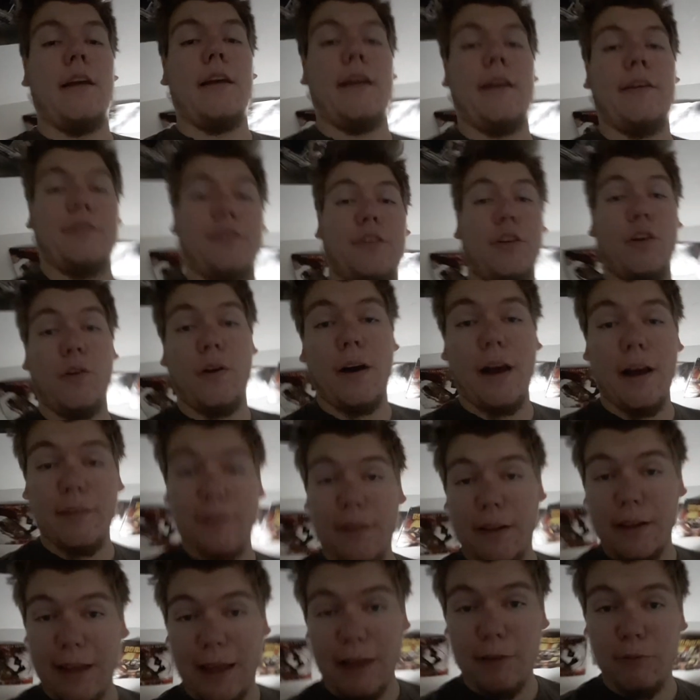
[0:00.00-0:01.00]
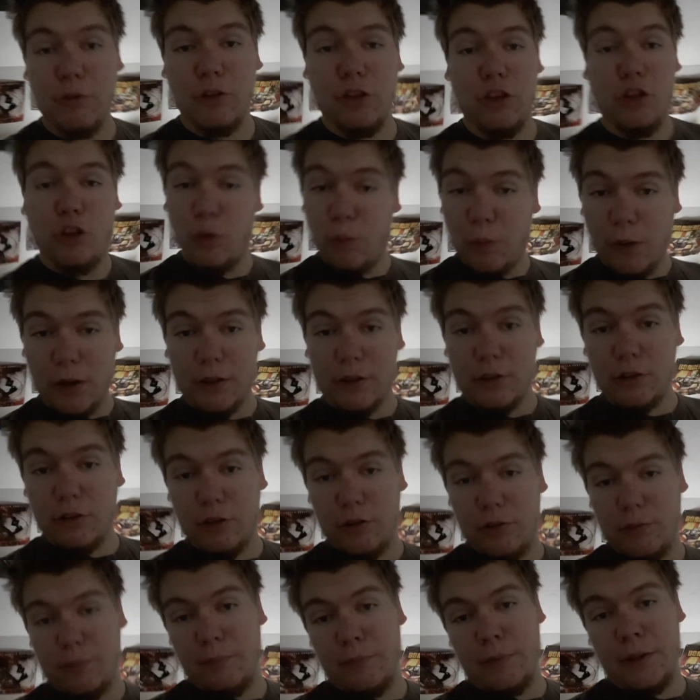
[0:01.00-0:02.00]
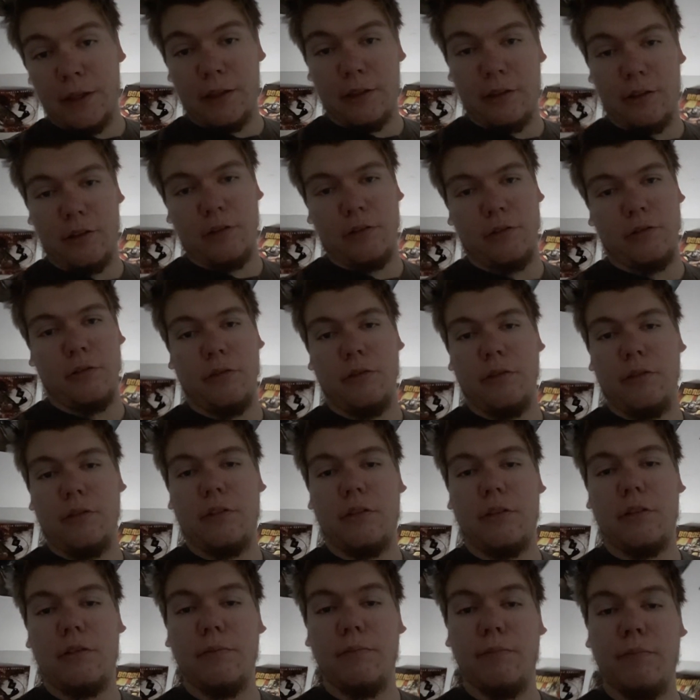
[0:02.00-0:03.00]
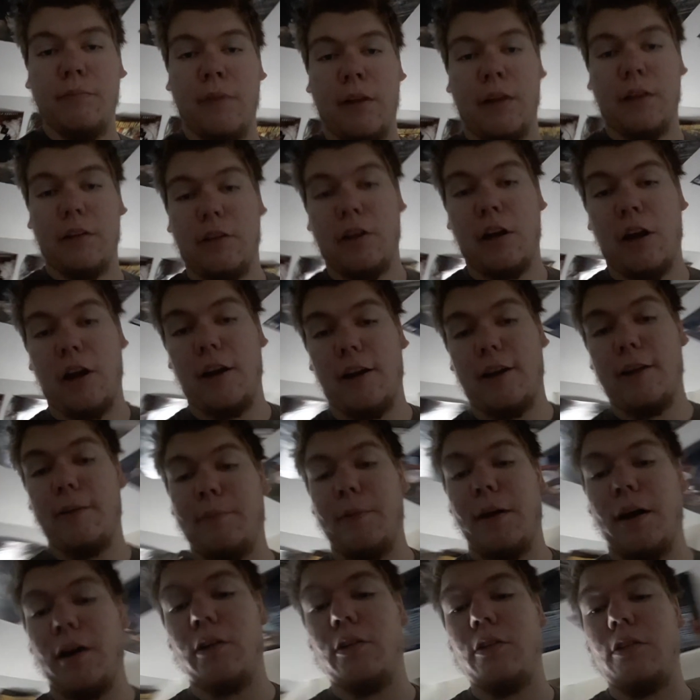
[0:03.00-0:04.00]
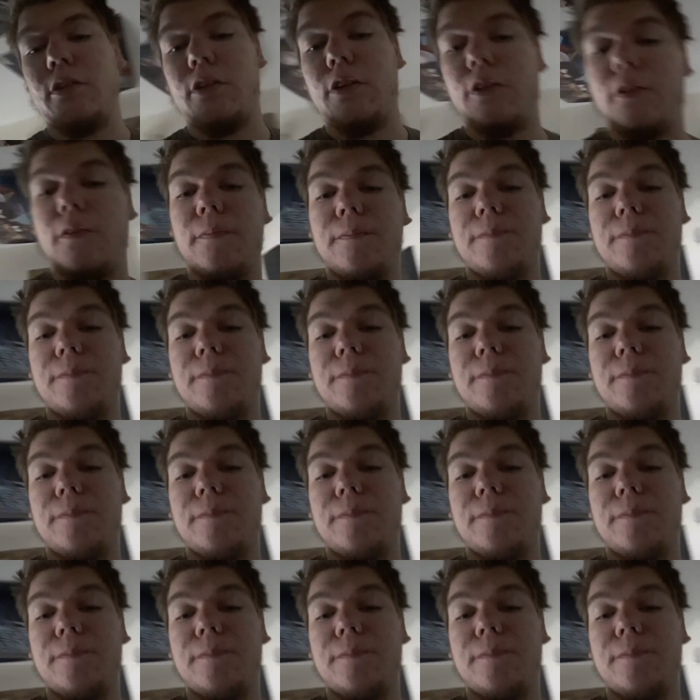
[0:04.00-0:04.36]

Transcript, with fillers: If you have any games you want me to talk about,